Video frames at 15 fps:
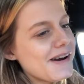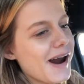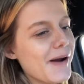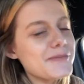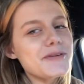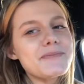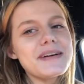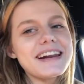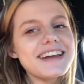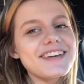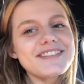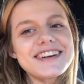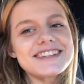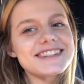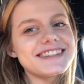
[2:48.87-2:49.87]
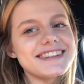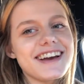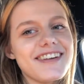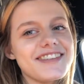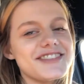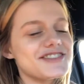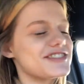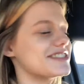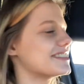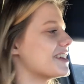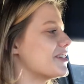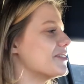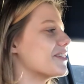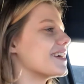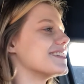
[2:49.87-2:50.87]
I'm debating if I should tell
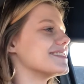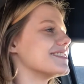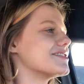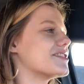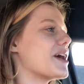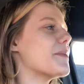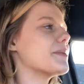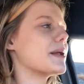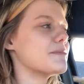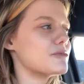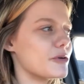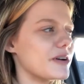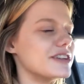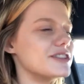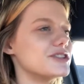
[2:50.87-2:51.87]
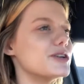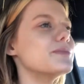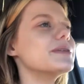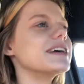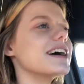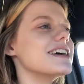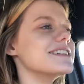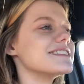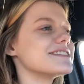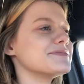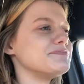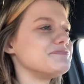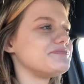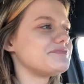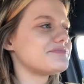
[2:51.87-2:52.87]
you guys this or not, but I'm going to because
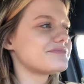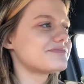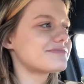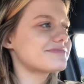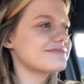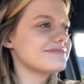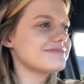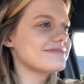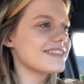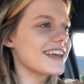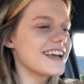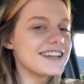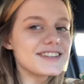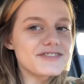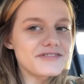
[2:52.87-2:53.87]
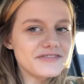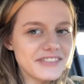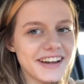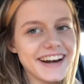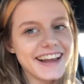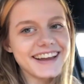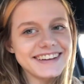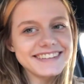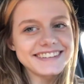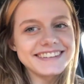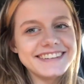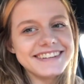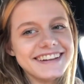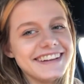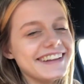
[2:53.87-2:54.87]
it's funny.
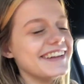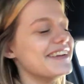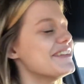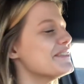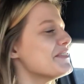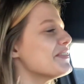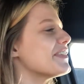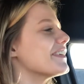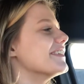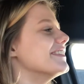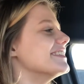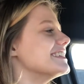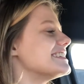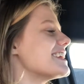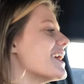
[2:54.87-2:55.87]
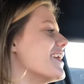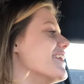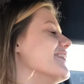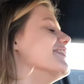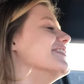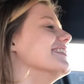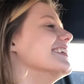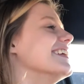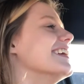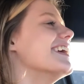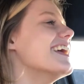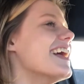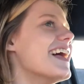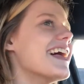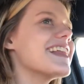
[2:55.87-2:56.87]
One time,
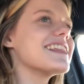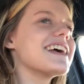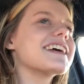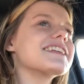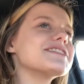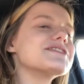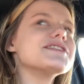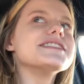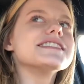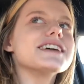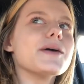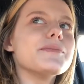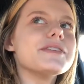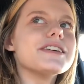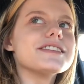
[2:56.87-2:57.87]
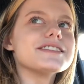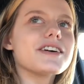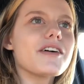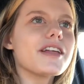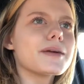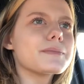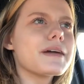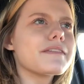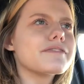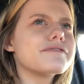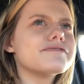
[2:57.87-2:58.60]
like, this was a couple years ago, like, my